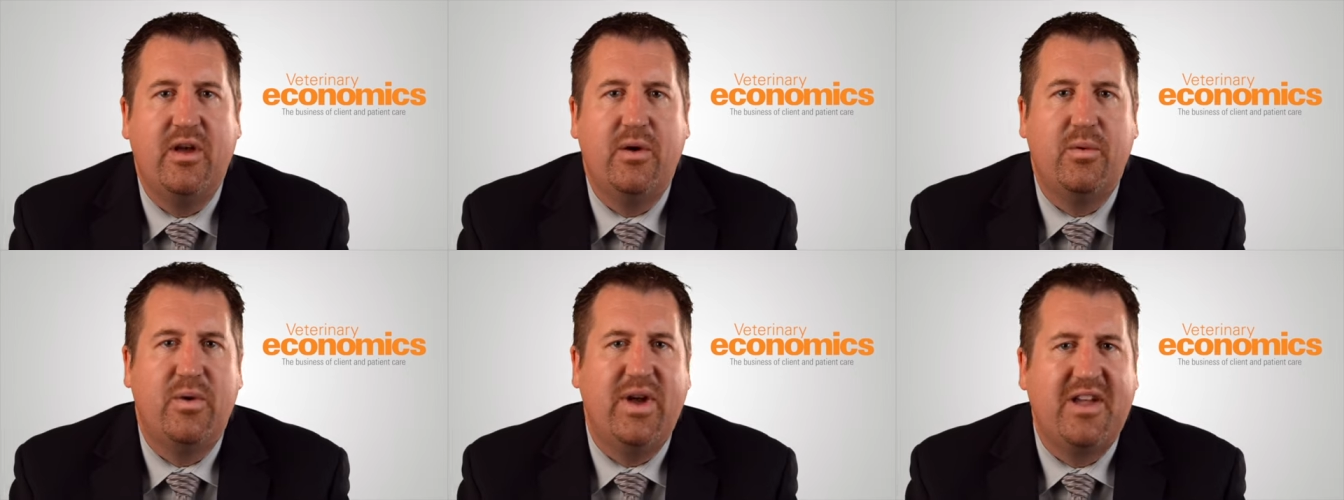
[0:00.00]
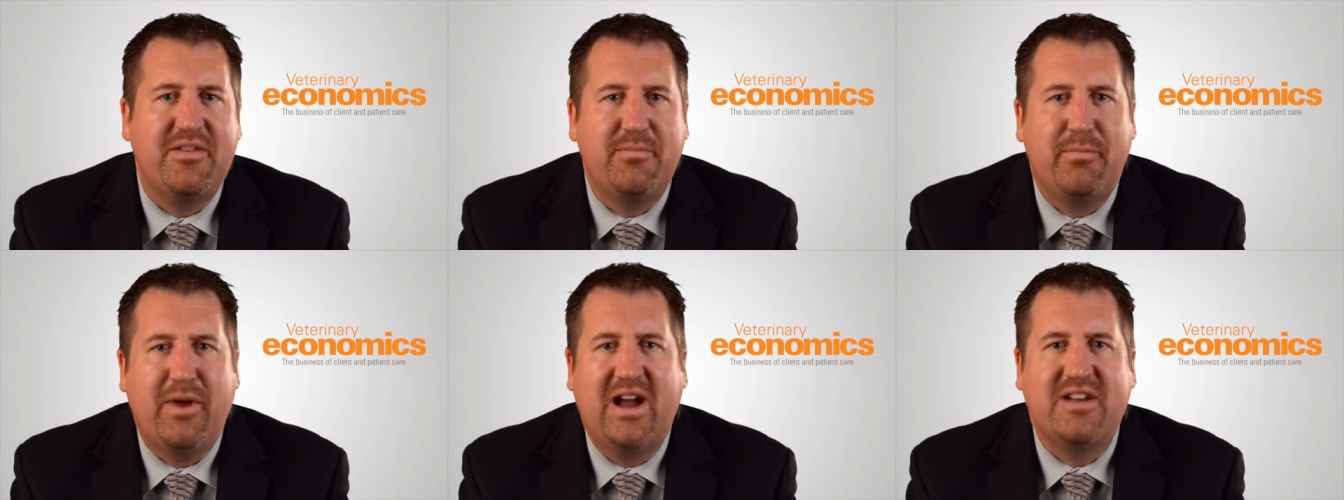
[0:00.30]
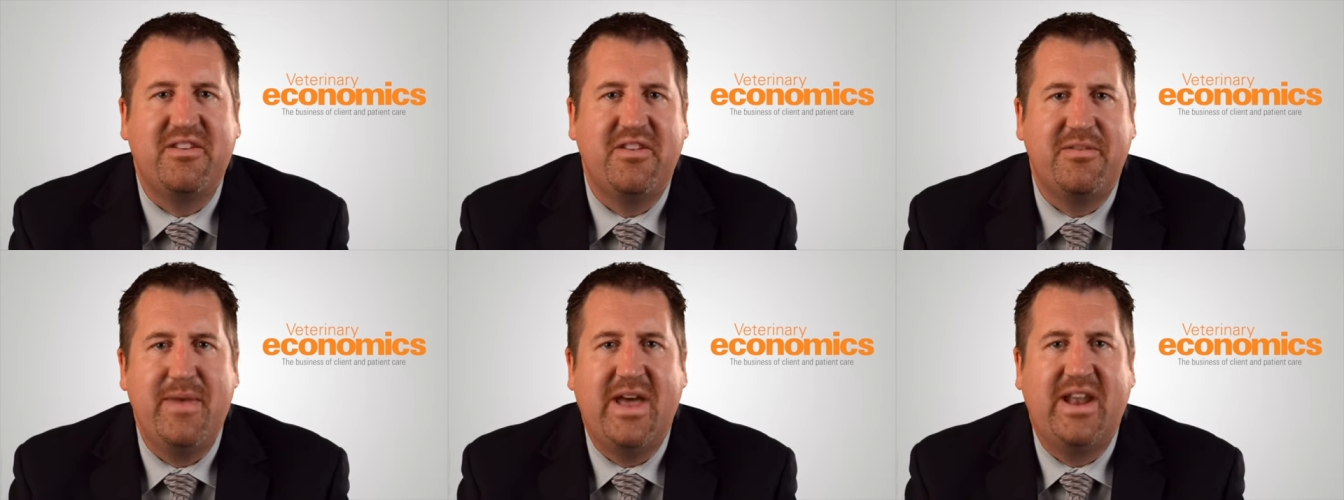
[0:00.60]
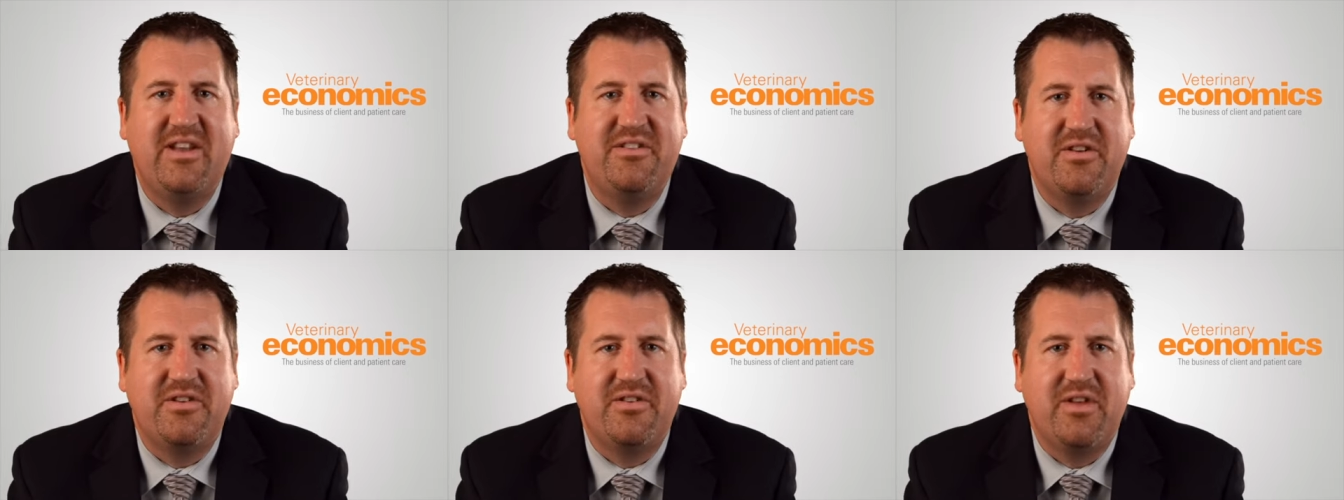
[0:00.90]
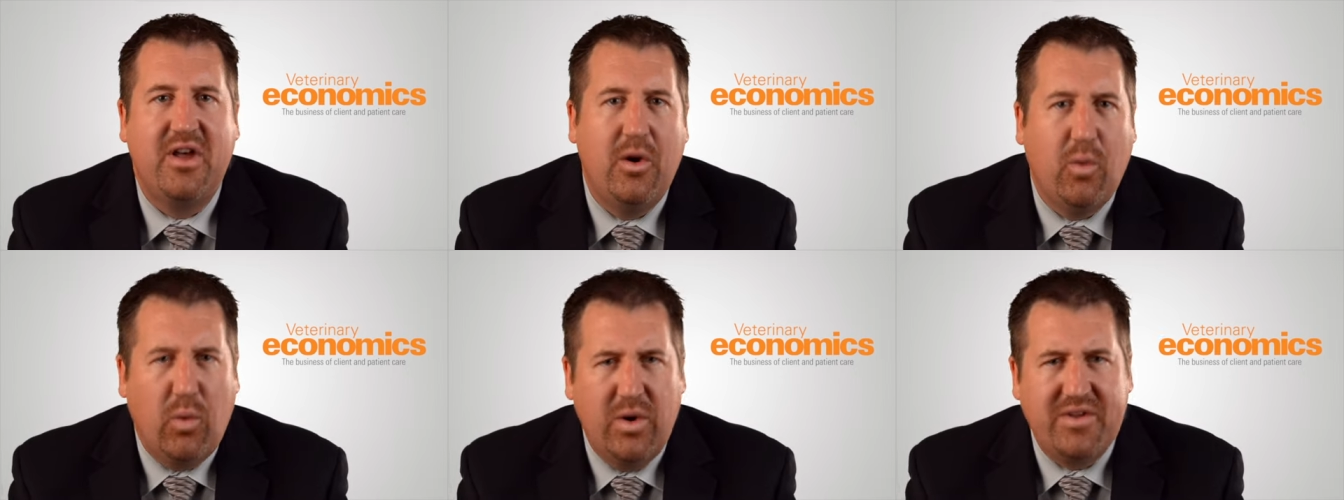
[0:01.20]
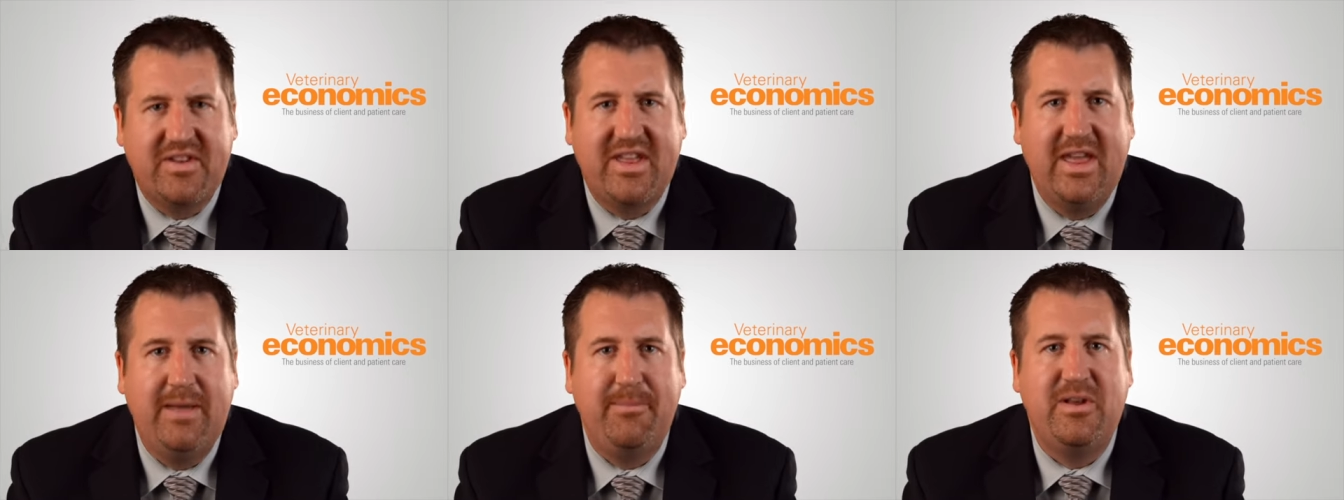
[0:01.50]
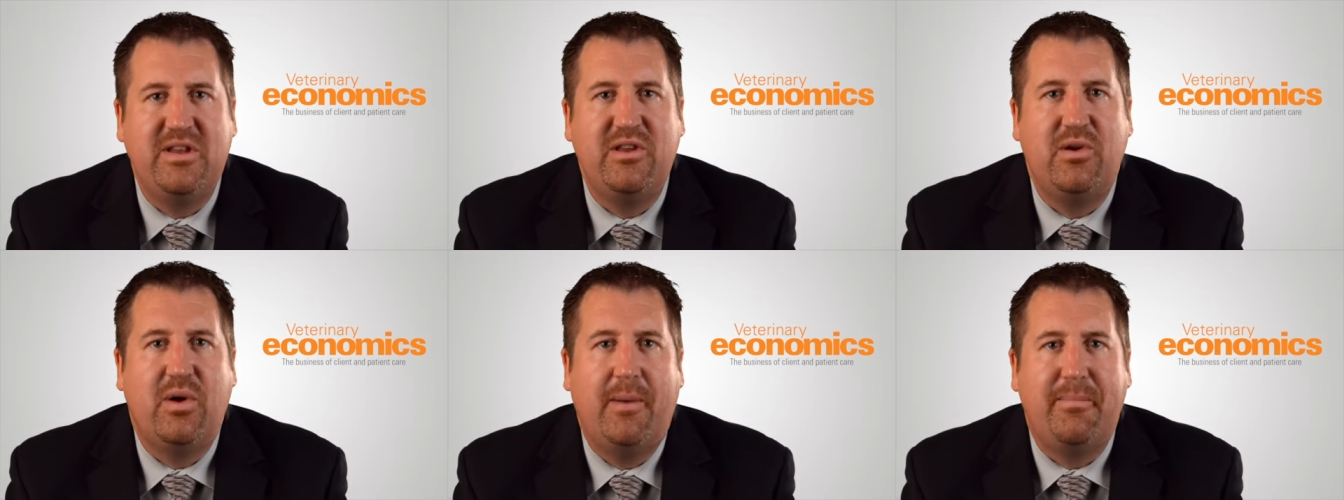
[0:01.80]
we asked practice managers, what's
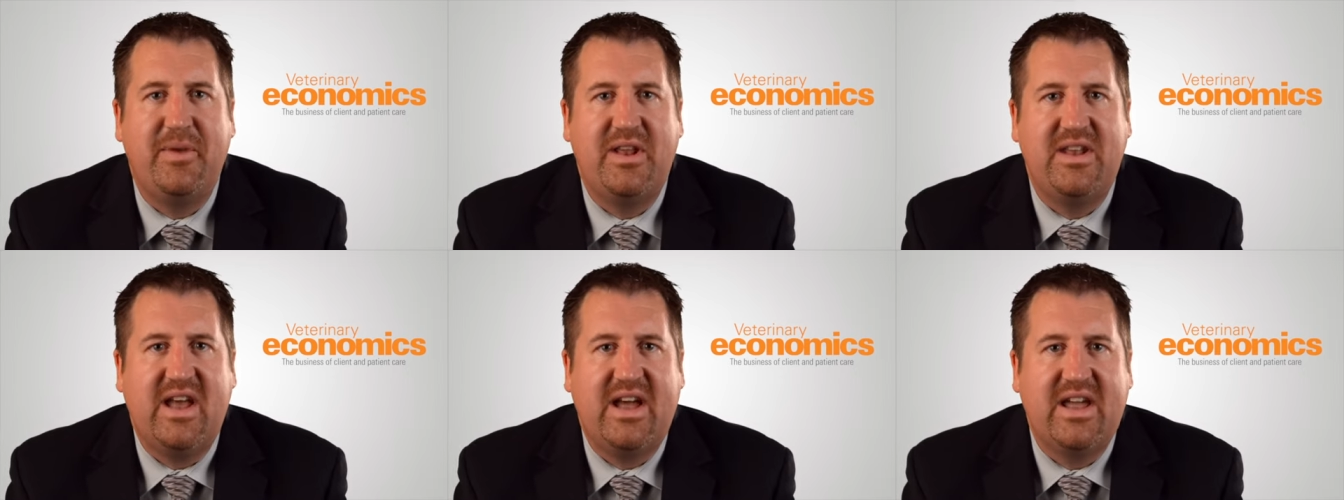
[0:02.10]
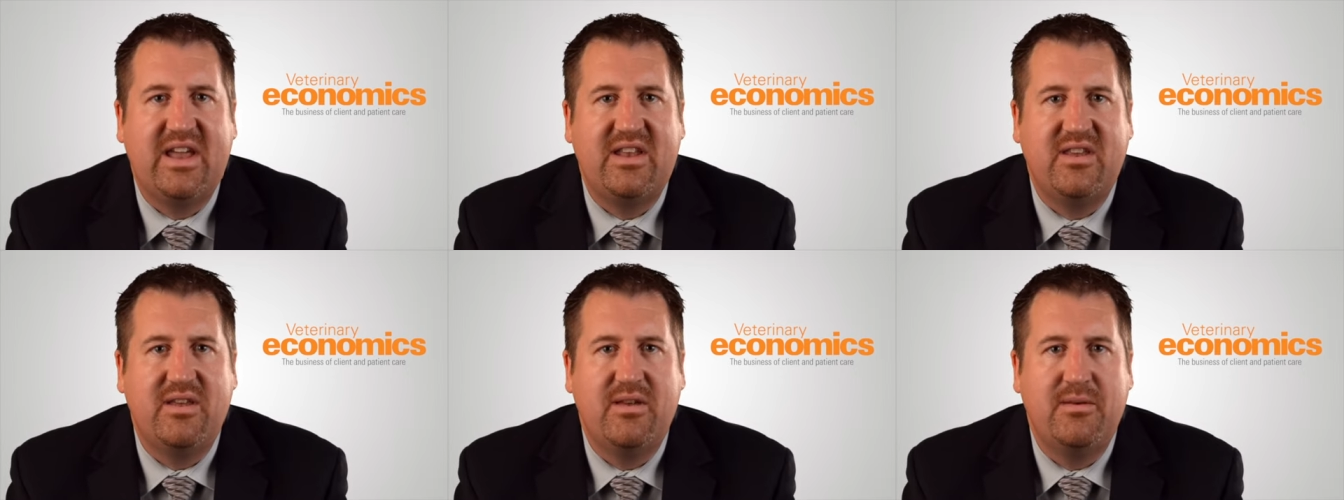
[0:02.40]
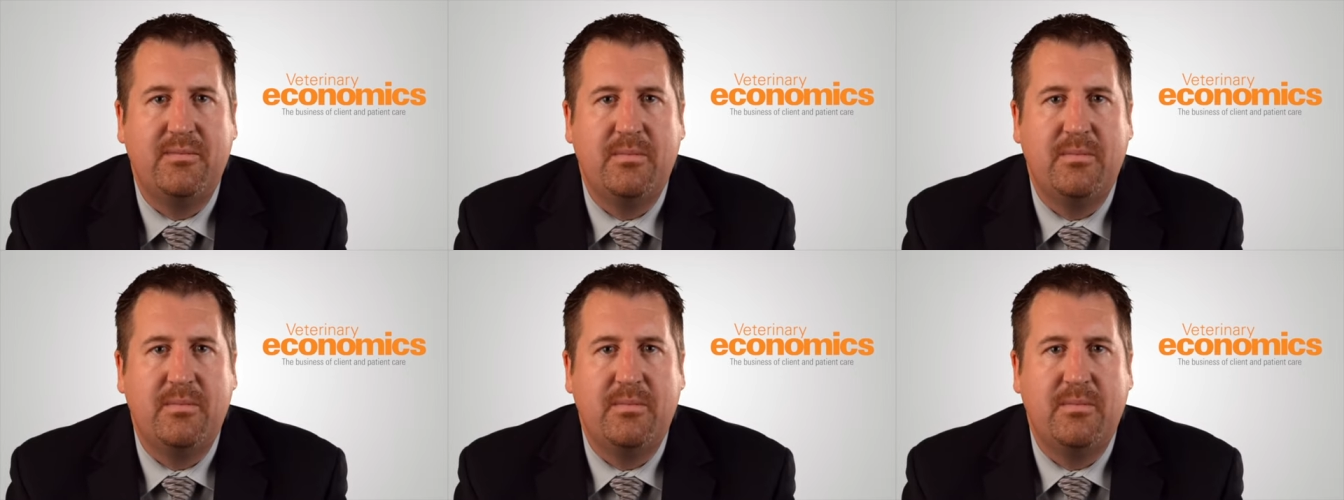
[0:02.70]
keeping you up at night?